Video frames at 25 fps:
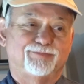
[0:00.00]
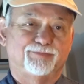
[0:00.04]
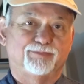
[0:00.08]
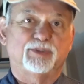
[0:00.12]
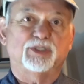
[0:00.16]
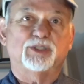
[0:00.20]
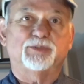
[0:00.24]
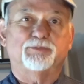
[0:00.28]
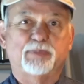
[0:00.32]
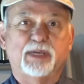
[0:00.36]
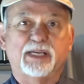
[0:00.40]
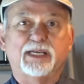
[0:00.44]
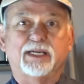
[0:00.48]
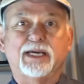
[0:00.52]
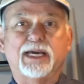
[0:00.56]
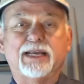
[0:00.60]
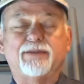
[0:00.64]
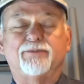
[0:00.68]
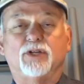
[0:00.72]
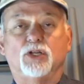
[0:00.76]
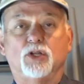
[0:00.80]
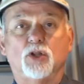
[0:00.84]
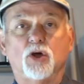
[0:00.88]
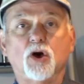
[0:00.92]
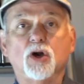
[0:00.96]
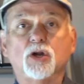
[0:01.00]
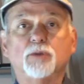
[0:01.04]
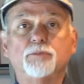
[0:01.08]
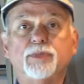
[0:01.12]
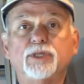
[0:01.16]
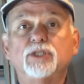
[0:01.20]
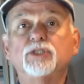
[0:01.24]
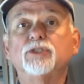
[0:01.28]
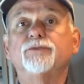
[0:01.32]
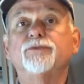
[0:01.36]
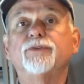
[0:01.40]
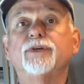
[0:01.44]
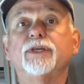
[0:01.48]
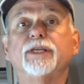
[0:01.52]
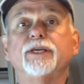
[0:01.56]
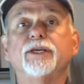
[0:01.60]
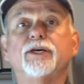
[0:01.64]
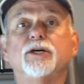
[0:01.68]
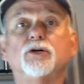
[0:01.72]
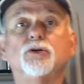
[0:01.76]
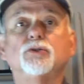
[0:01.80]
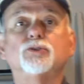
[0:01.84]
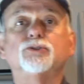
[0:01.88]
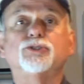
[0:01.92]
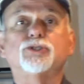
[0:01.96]
It's been kind of a long build
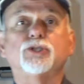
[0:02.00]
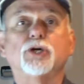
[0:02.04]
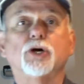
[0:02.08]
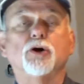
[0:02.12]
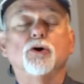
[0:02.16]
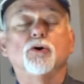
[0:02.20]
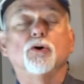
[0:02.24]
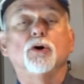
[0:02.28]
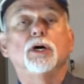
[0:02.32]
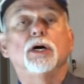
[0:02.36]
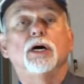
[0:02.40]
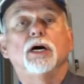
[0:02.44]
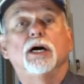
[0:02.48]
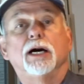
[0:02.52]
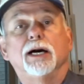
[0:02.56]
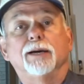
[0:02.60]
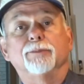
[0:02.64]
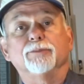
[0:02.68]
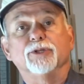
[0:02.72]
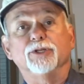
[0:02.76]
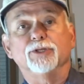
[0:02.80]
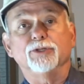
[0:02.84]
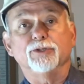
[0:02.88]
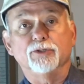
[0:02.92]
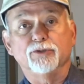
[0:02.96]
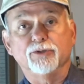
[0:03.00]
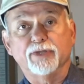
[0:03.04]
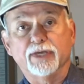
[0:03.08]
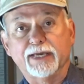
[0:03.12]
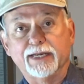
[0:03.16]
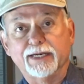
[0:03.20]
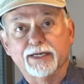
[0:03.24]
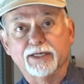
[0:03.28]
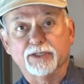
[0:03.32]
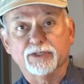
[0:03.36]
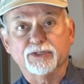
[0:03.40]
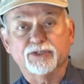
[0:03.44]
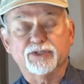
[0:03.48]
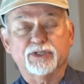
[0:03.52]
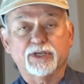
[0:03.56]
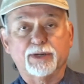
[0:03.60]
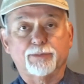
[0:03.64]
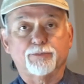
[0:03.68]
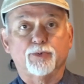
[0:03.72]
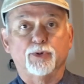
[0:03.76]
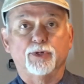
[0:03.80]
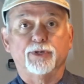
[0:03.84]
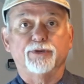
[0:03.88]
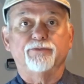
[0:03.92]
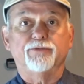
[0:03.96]
video, so I'm going to do that in a
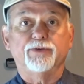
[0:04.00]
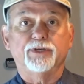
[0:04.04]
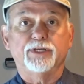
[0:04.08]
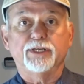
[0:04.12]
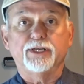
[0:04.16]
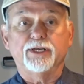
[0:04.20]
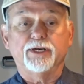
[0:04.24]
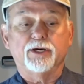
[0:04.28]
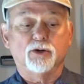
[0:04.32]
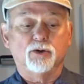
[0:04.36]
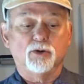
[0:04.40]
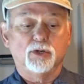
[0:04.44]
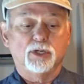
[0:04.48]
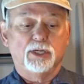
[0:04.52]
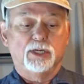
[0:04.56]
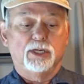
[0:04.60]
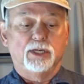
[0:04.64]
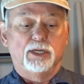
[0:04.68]
separate video.